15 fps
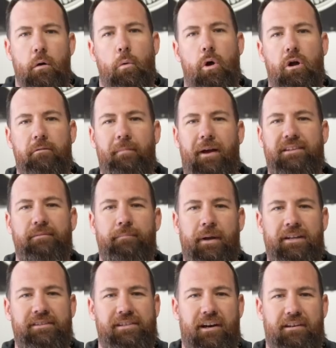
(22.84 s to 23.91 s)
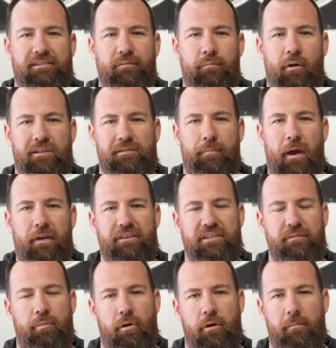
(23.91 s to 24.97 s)
Welcome back to Benny's Custom Works, proudly
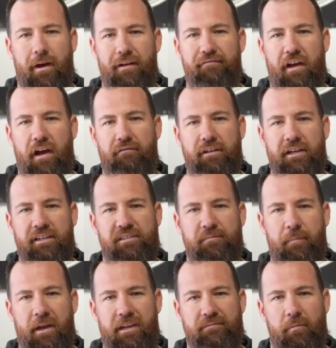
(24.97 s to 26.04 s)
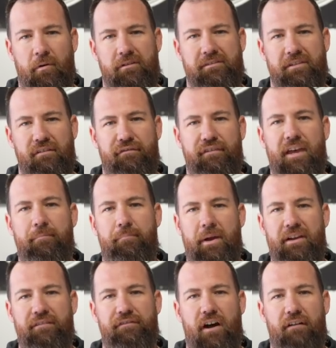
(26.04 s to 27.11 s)
supported by Valvoline and Sparesbox. Don't forget
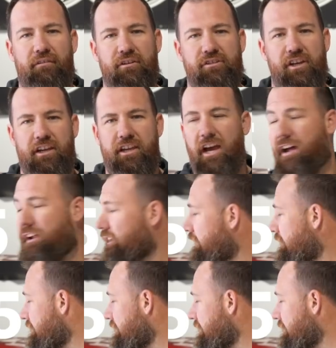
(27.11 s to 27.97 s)
Benny 5 on checkout.